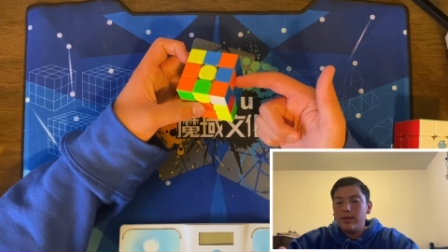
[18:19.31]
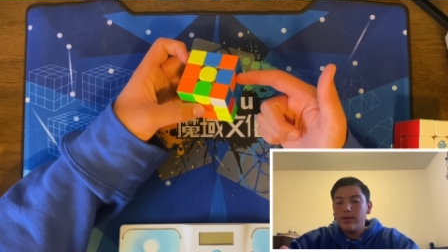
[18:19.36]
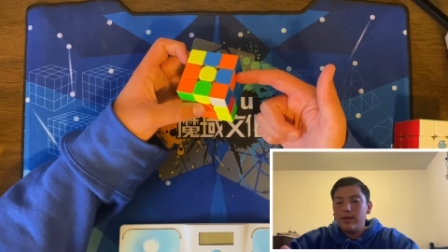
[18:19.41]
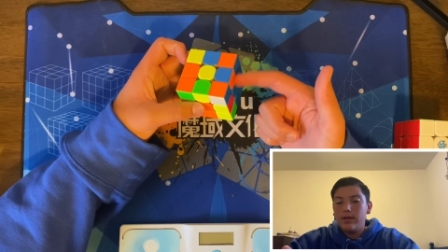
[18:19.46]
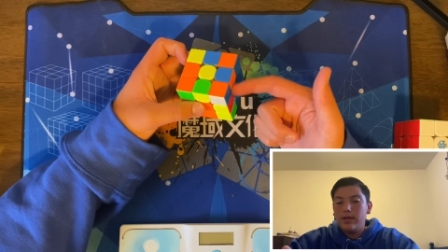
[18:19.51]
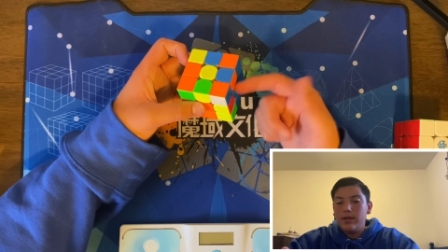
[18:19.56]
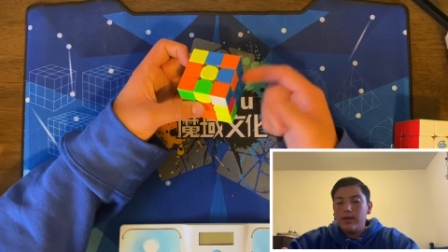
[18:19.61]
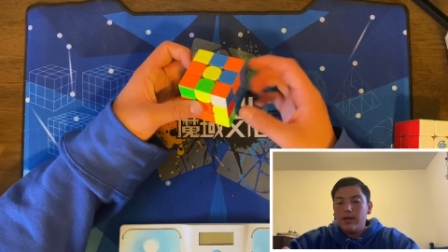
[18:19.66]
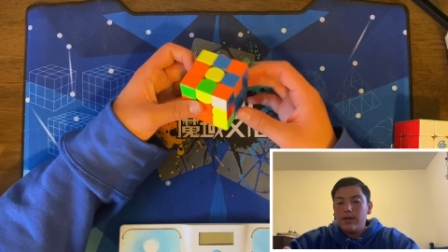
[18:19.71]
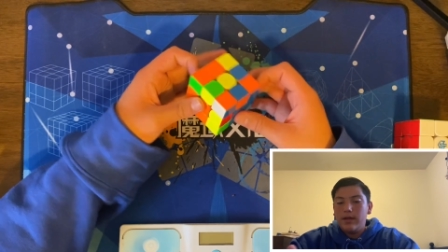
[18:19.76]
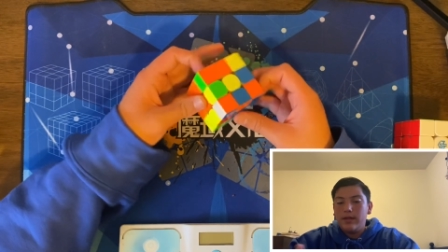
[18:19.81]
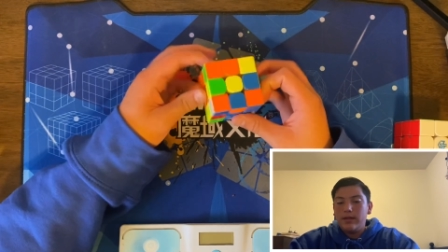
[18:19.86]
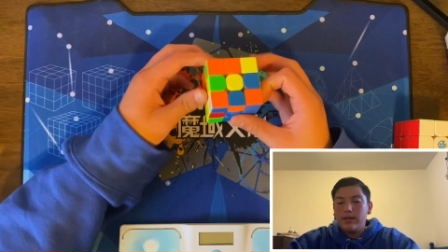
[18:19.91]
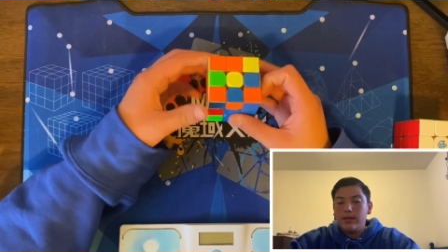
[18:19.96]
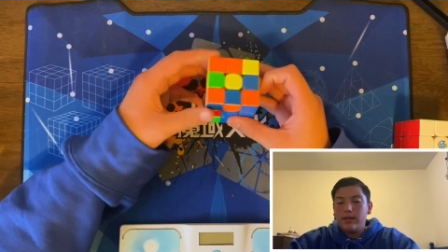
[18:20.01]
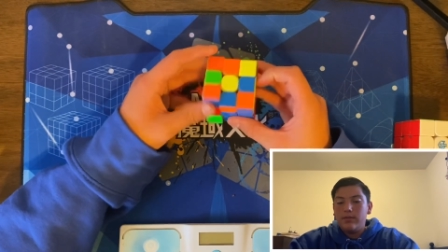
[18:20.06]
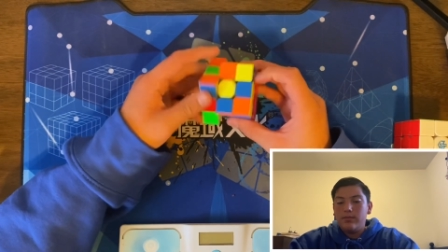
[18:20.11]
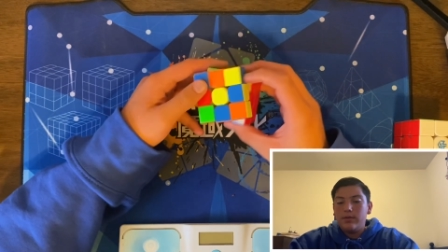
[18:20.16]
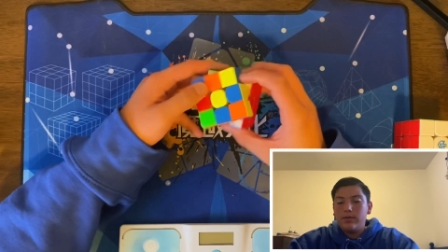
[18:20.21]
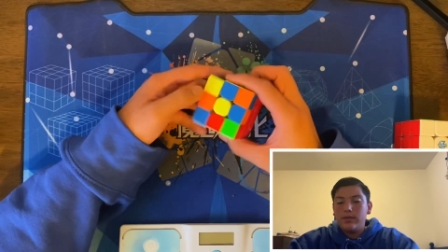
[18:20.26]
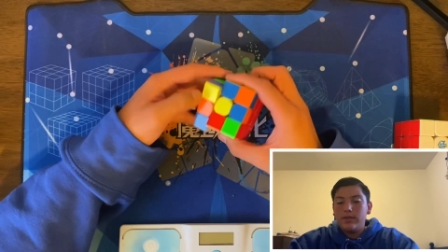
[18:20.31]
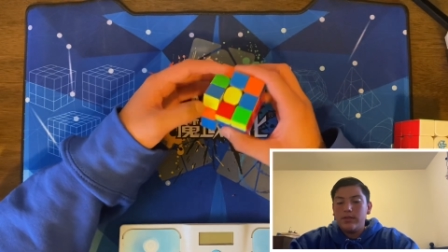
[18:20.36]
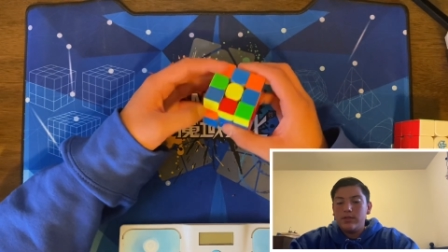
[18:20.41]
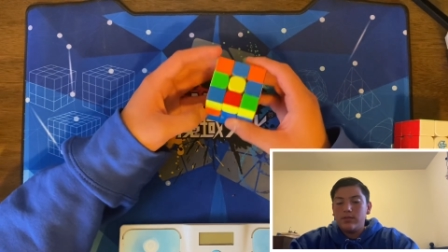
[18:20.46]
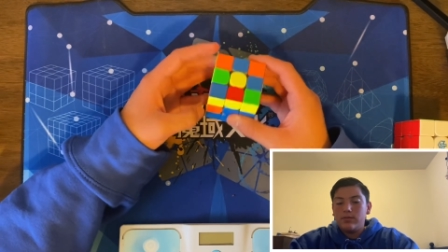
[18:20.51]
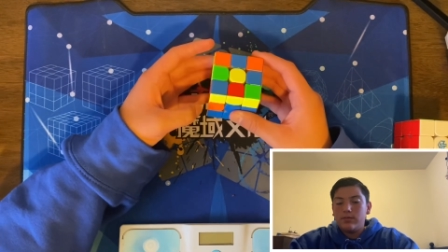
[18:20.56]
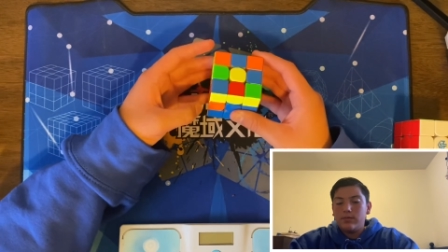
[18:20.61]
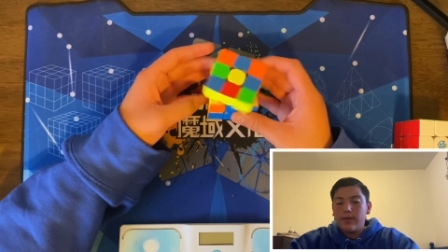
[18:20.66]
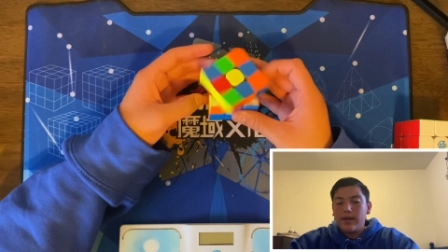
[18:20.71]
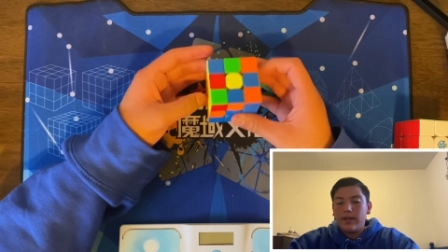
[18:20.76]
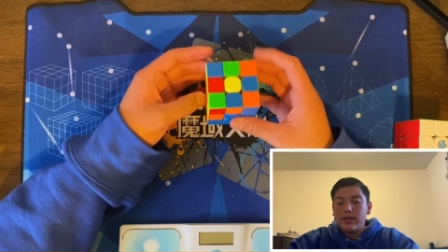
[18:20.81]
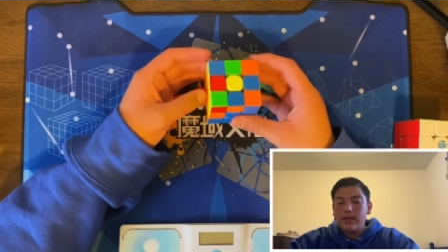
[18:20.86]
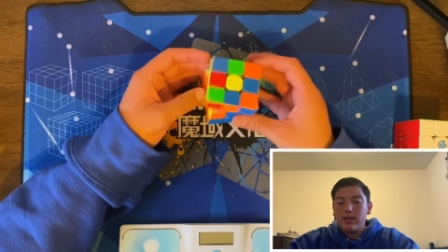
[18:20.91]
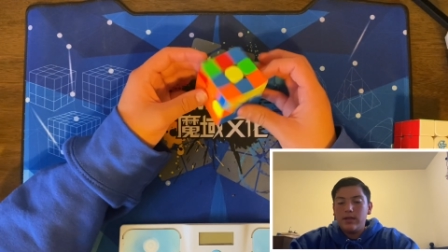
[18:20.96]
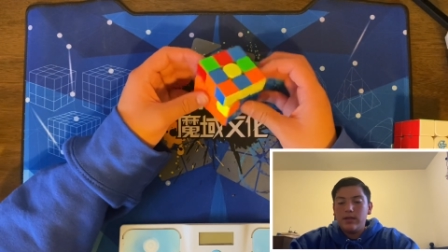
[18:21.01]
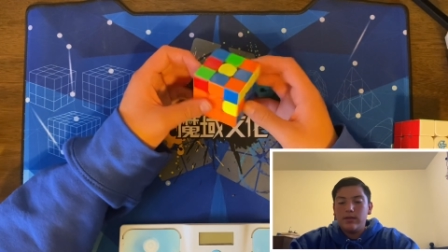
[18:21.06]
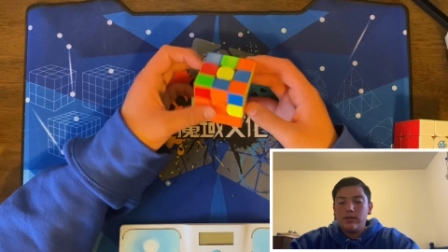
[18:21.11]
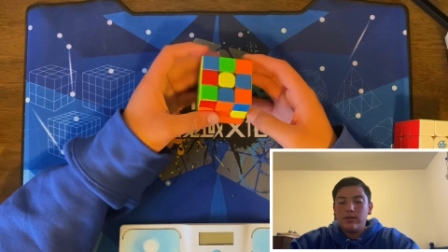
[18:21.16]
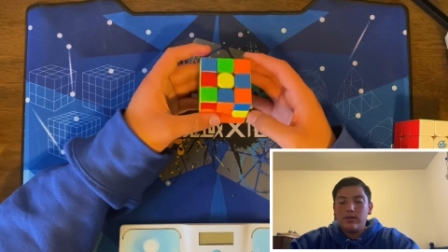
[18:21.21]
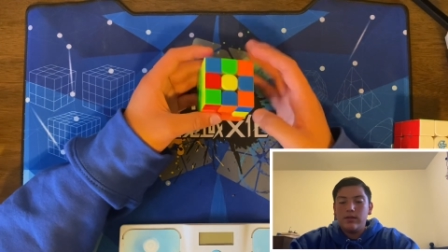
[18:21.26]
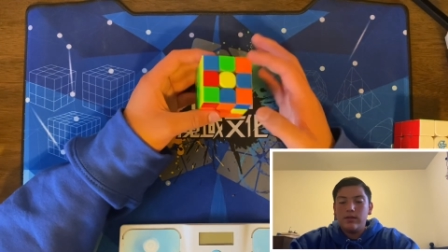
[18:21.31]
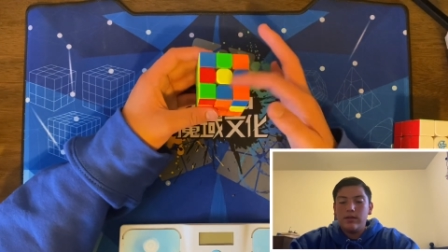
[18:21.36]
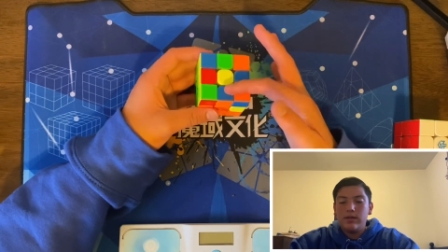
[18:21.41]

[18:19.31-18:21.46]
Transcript: and then put this one back in, and now